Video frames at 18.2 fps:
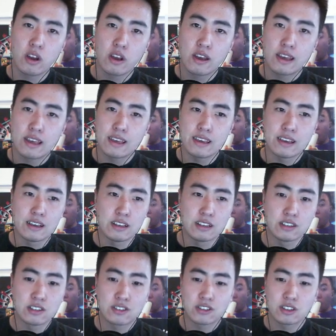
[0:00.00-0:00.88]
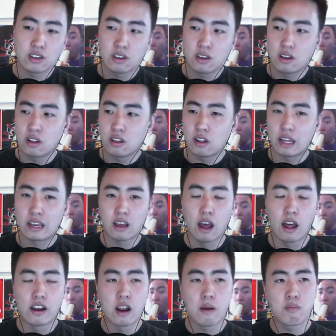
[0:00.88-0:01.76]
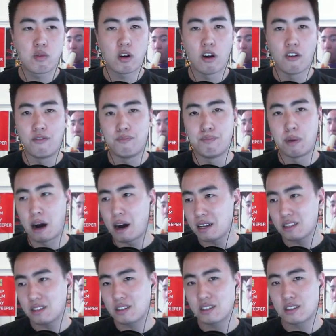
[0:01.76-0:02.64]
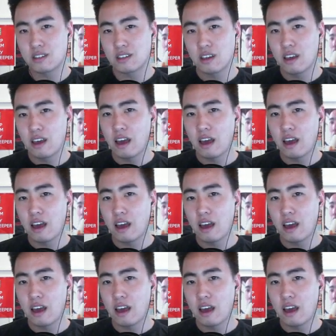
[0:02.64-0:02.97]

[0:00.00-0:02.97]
is like a number of bots.